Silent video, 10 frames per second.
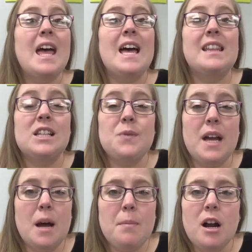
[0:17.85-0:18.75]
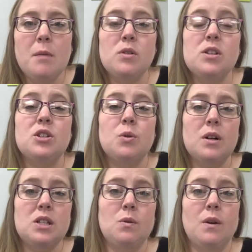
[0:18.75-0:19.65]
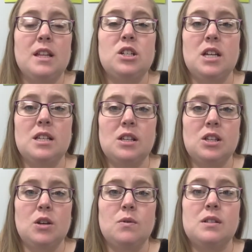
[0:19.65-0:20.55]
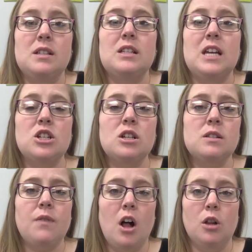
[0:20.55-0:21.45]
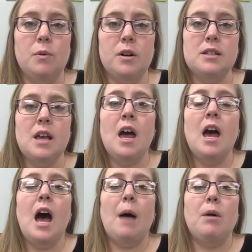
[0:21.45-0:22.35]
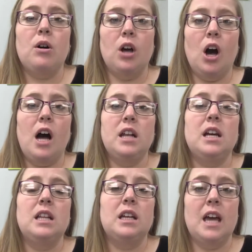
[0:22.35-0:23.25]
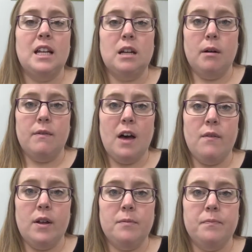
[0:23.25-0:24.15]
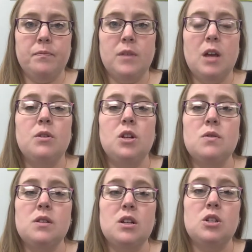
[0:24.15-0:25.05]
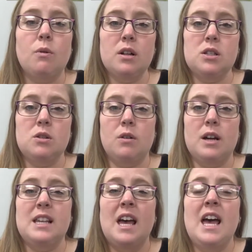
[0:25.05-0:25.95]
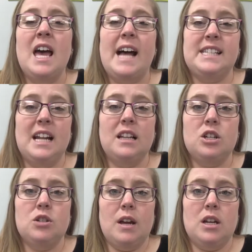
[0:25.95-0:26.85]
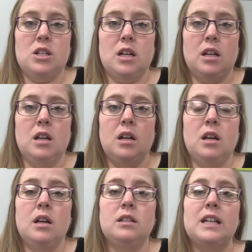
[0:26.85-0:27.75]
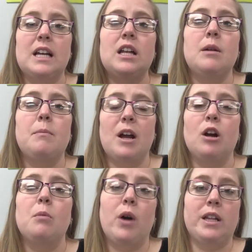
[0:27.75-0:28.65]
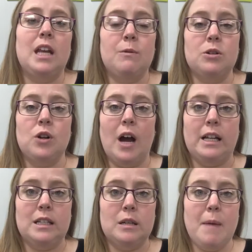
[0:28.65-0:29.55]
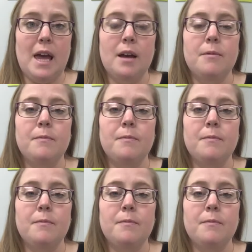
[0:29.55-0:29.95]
That's right, a parable is a short story that Jesus used to teach his followers about God and the kingdom of heaven. He would use these short stories as an illustration to get at a bigger point that he was trying to make.